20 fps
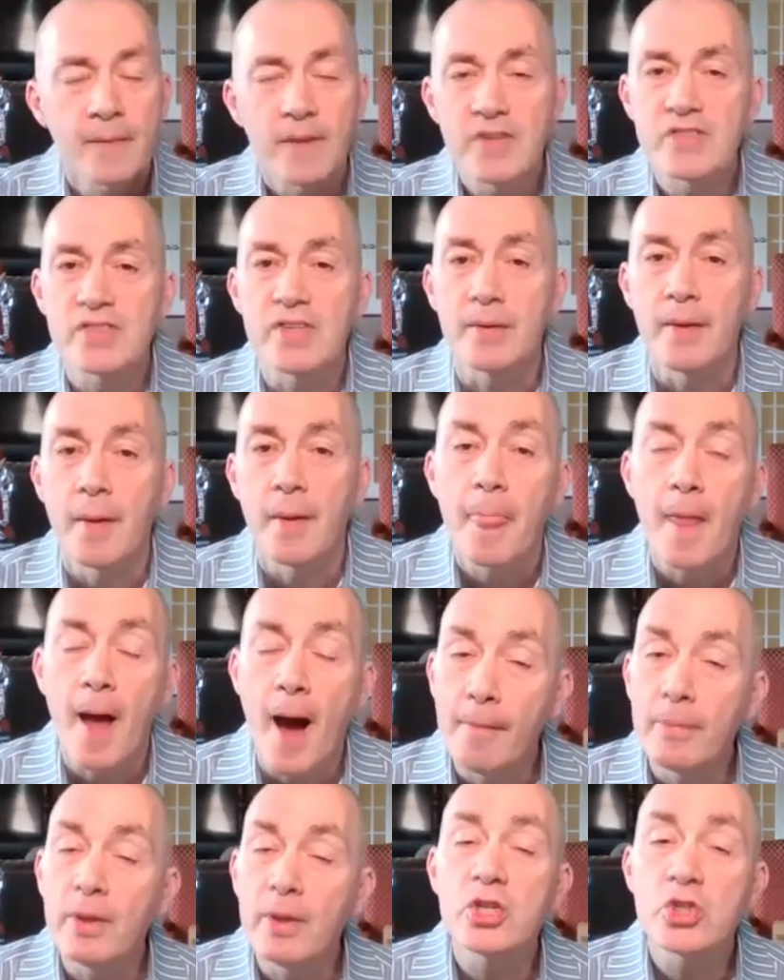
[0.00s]
Listen,
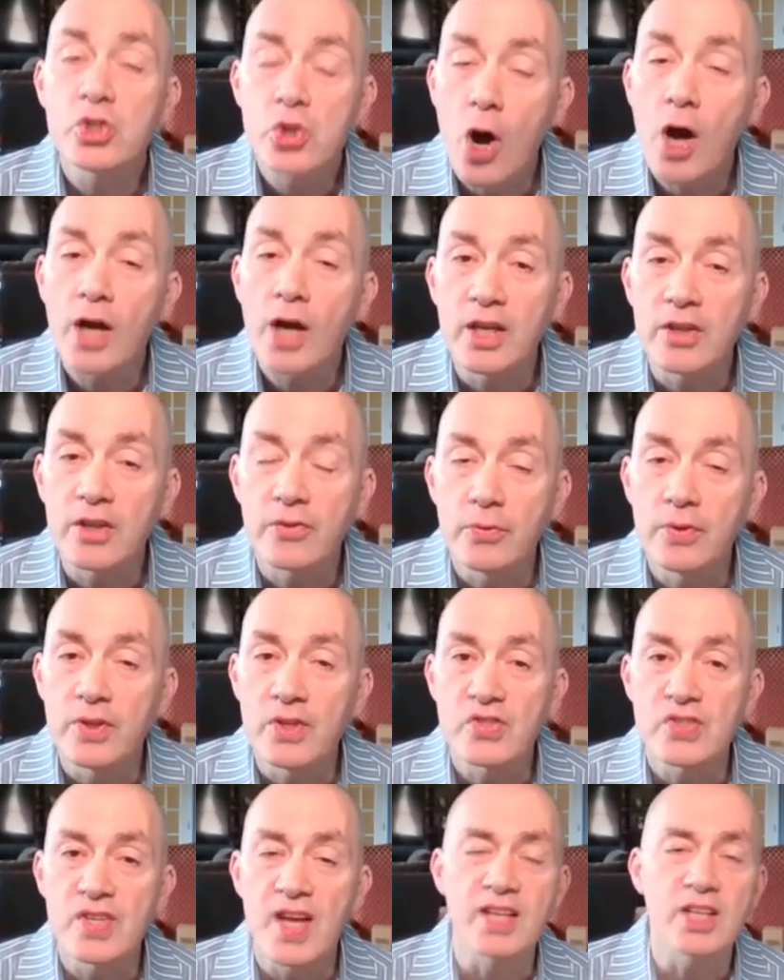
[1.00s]
I'm going to talk you through
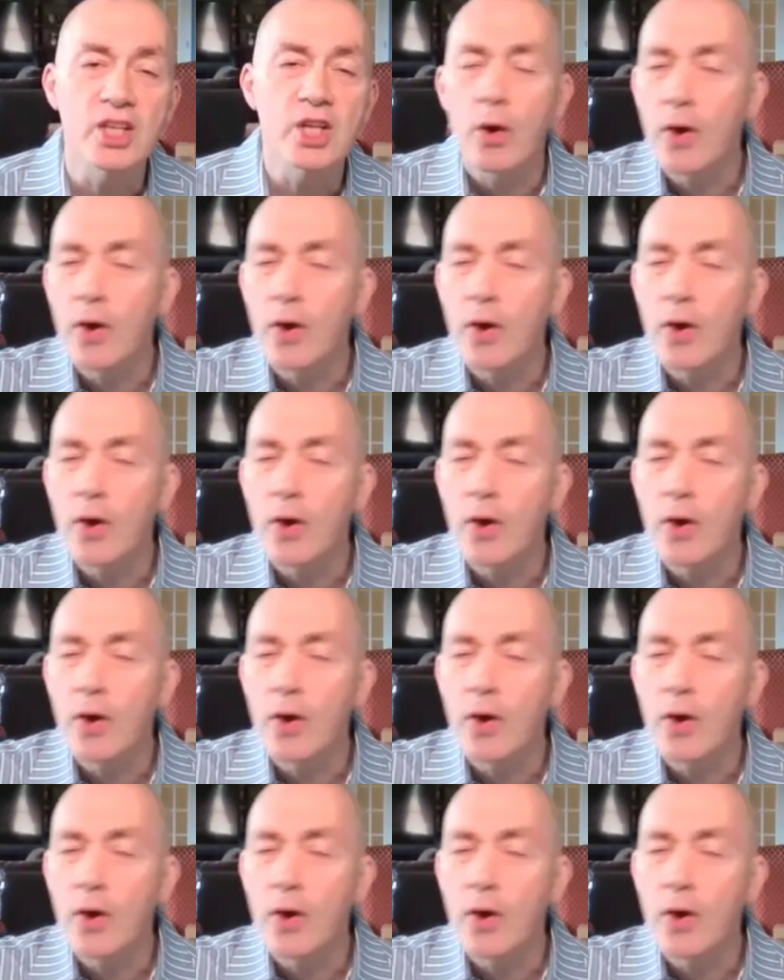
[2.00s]
this set.